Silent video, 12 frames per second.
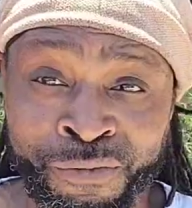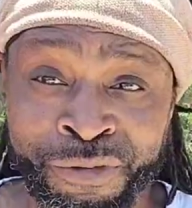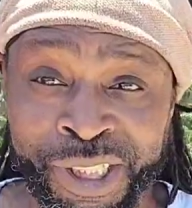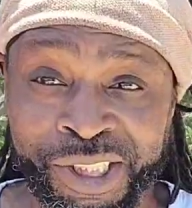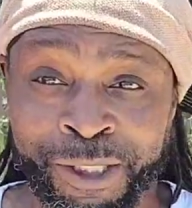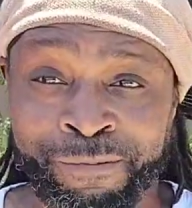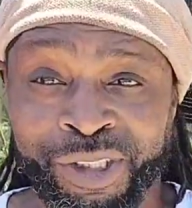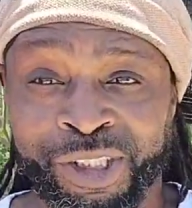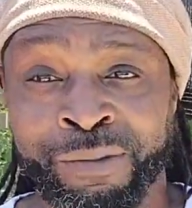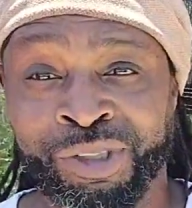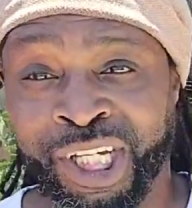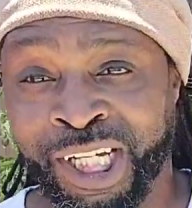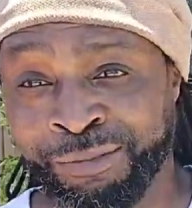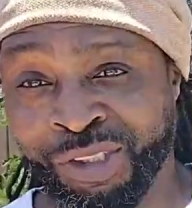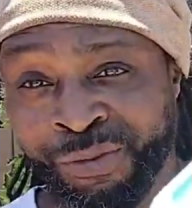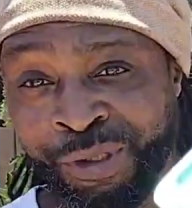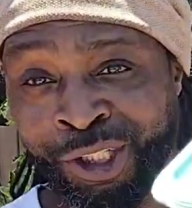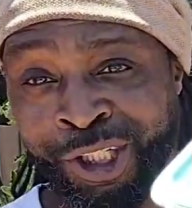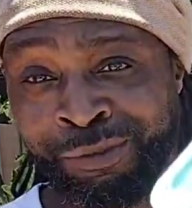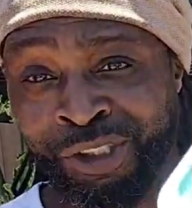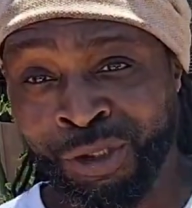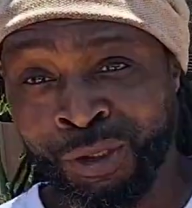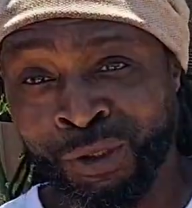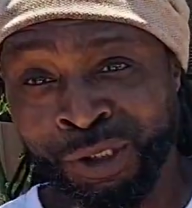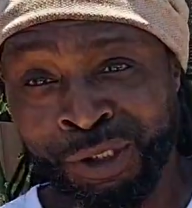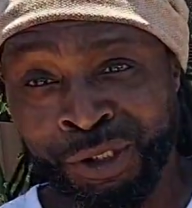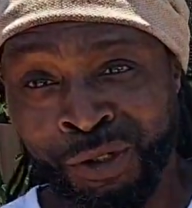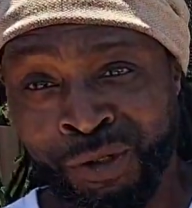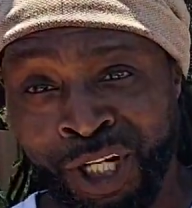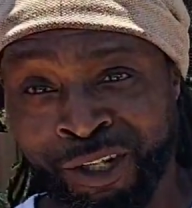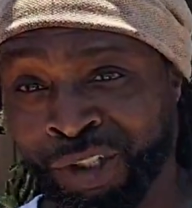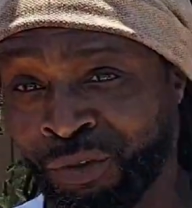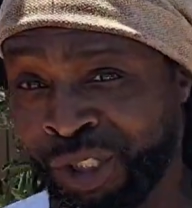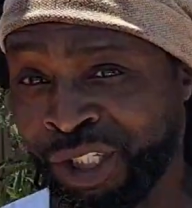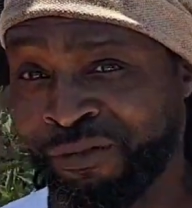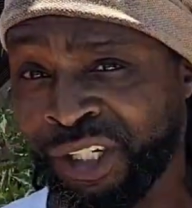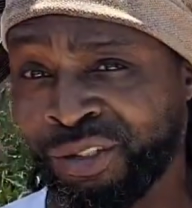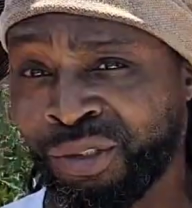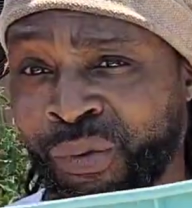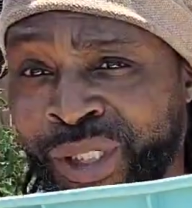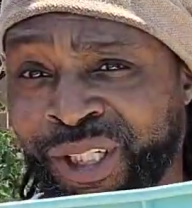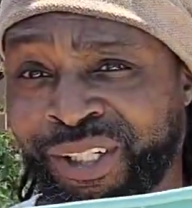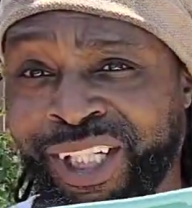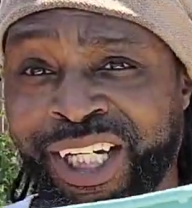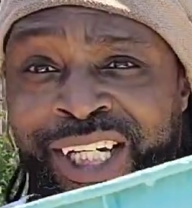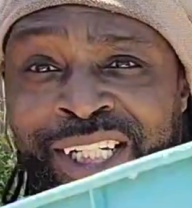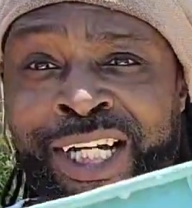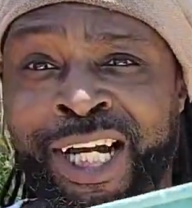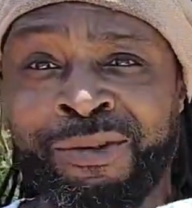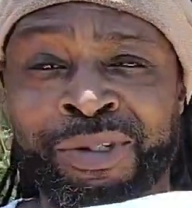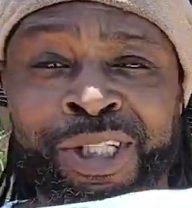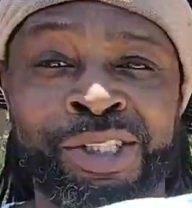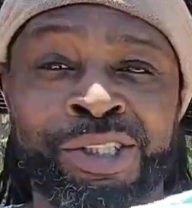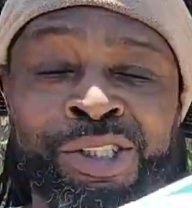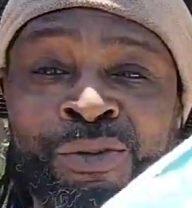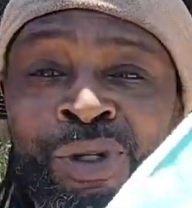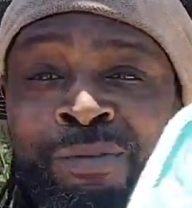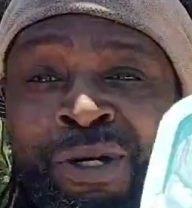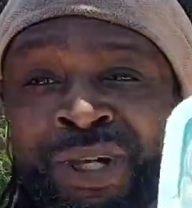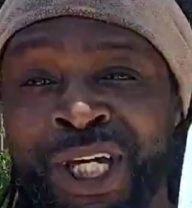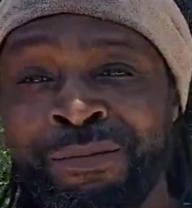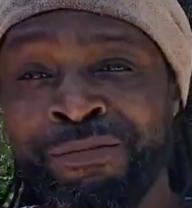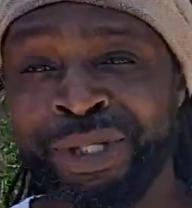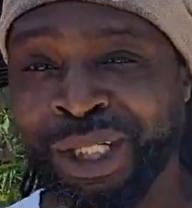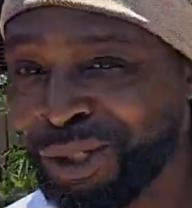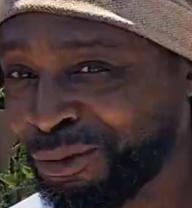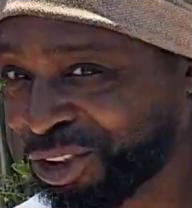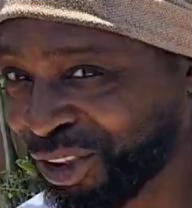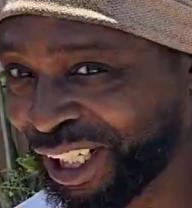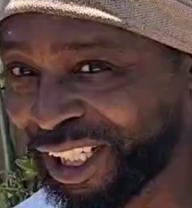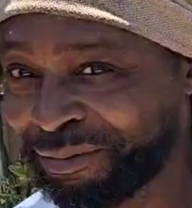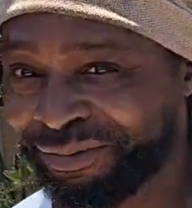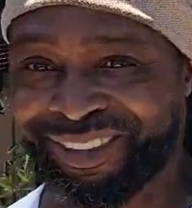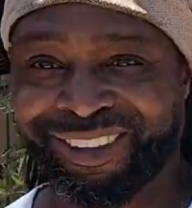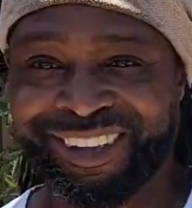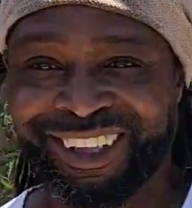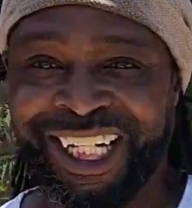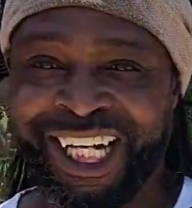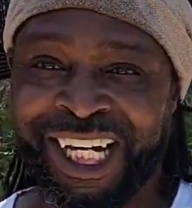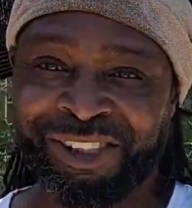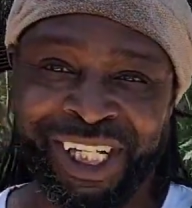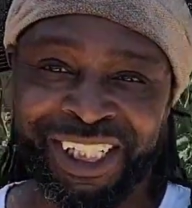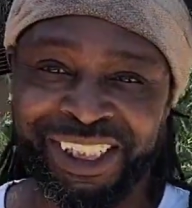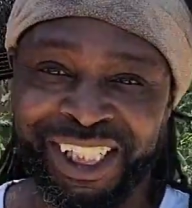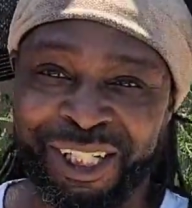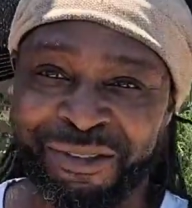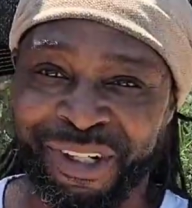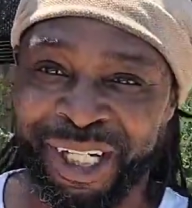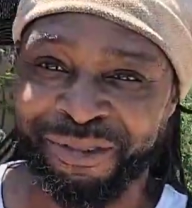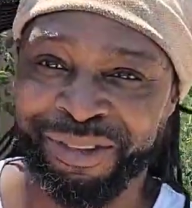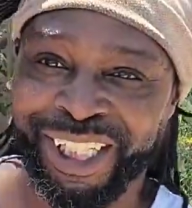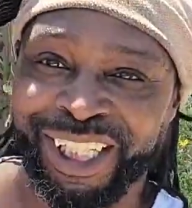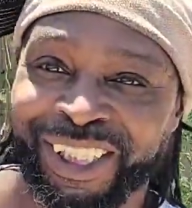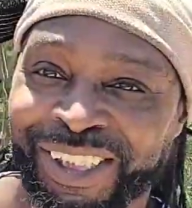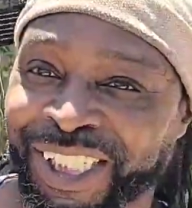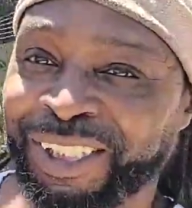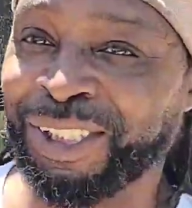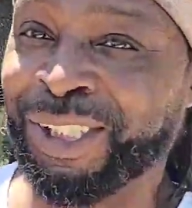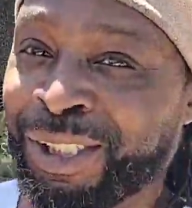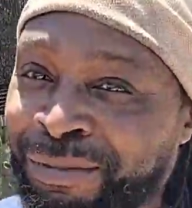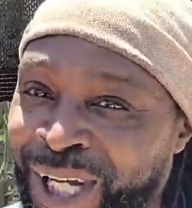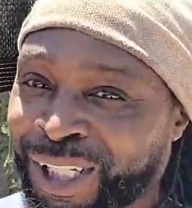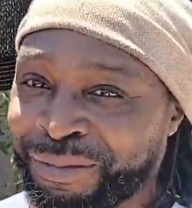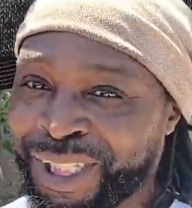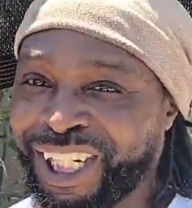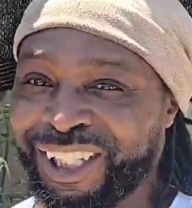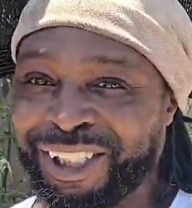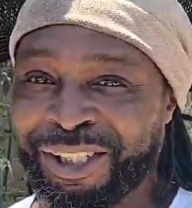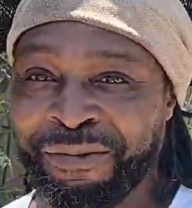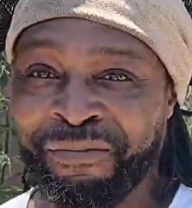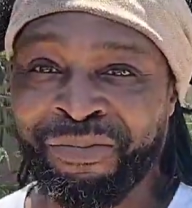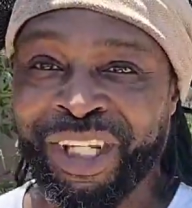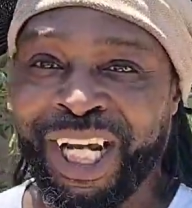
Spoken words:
don't fix it. Sometimes, when it comes to cooling, you don't have to reinvent the wheel. Now, this is a Rubbermaid meatloaf tray. Yeah, I try to stay inventive. Looks like the sun's blocking me out too.